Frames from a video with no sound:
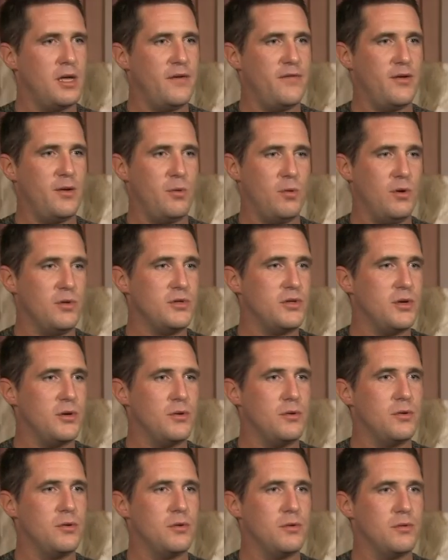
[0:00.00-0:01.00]
If you want
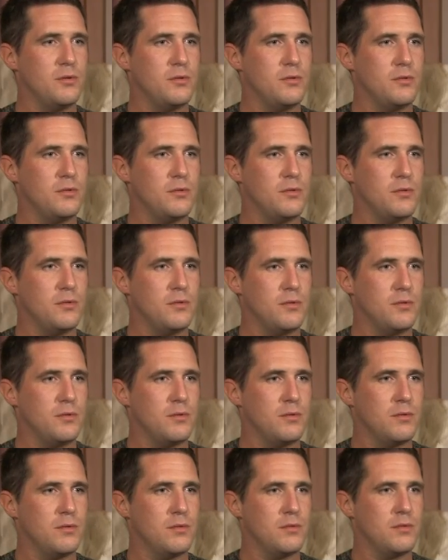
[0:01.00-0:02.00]
to. If yeah.
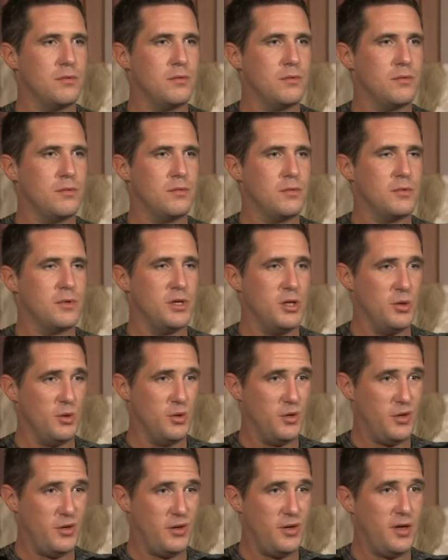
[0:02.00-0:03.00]
Do you
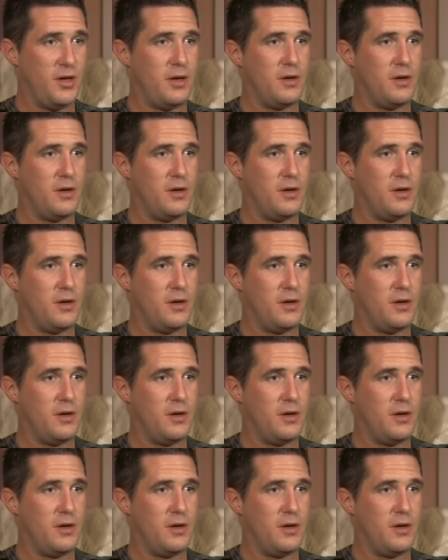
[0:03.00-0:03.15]
want to do